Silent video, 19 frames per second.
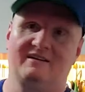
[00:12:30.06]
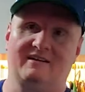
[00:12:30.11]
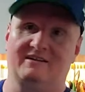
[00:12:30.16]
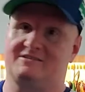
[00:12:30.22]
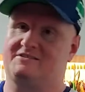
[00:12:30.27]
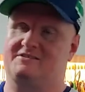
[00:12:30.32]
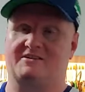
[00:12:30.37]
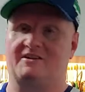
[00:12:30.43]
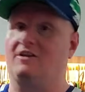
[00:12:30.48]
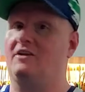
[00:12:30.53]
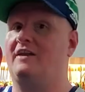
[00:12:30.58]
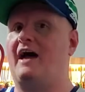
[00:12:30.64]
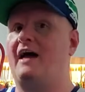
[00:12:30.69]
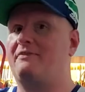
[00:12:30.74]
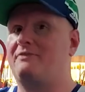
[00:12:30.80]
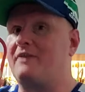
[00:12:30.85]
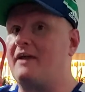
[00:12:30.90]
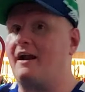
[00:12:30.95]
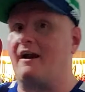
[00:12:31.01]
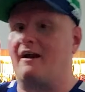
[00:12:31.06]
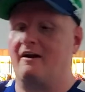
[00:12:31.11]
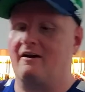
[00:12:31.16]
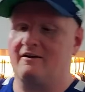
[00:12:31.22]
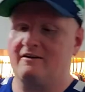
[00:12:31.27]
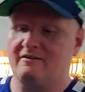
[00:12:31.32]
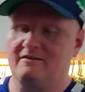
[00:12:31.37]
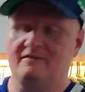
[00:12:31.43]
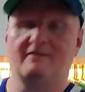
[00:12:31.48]
It's still not
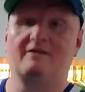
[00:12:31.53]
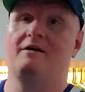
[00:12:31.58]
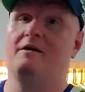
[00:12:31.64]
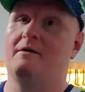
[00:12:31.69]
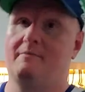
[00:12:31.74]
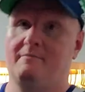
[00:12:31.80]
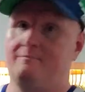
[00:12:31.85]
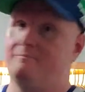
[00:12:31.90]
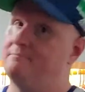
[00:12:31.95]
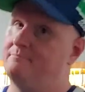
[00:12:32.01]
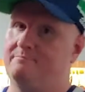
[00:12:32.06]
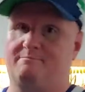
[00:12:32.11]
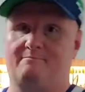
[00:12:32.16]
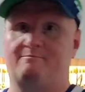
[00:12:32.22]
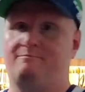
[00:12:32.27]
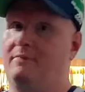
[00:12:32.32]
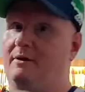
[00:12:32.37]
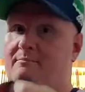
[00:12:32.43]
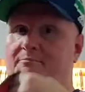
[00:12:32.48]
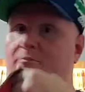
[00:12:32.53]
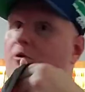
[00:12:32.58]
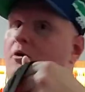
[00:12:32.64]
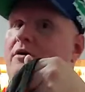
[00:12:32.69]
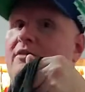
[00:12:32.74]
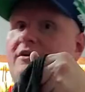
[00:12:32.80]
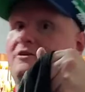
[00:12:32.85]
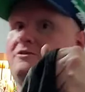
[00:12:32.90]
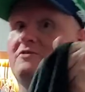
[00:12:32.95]
there, but
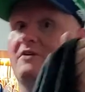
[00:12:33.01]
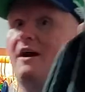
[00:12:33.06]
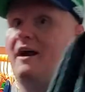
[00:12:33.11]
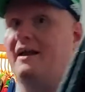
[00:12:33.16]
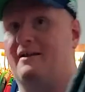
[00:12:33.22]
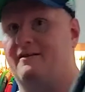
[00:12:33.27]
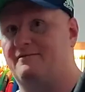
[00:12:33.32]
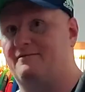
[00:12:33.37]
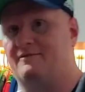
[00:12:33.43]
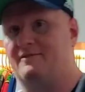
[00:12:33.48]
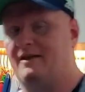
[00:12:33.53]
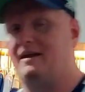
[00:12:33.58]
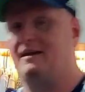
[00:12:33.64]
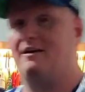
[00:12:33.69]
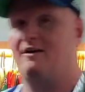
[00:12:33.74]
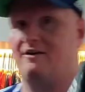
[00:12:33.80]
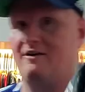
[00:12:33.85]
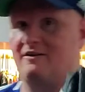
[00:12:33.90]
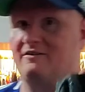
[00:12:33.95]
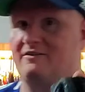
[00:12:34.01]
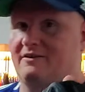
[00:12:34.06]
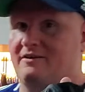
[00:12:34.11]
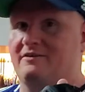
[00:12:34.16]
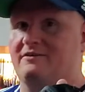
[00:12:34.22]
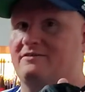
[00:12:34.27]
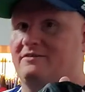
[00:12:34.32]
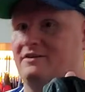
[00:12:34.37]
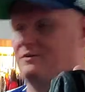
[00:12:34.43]
boy, they're trying. They are
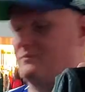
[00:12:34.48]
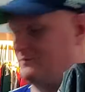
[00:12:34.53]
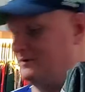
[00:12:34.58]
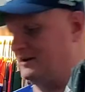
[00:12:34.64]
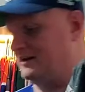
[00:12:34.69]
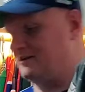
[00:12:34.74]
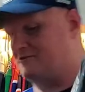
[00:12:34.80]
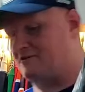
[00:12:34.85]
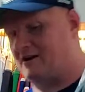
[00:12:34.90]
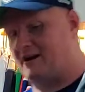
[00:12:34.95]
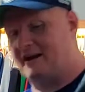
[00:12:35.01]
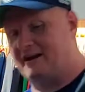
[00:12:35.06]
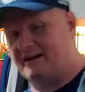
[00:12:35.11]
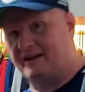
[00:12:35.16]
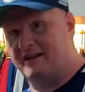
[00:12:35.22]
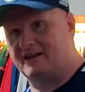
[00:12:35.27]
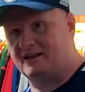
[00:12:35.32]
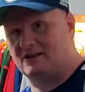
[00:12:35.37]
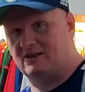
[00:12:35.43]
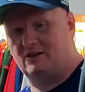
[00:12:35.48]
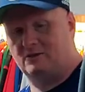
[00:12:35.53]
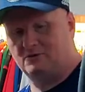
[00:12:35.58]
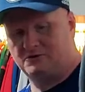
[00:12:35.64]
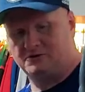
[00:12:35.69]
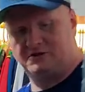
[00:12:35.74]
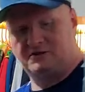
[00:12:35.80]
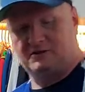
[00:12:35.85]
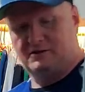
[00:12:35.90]
they're they're really trying to get
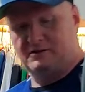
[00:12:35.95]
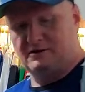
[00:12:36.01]
close.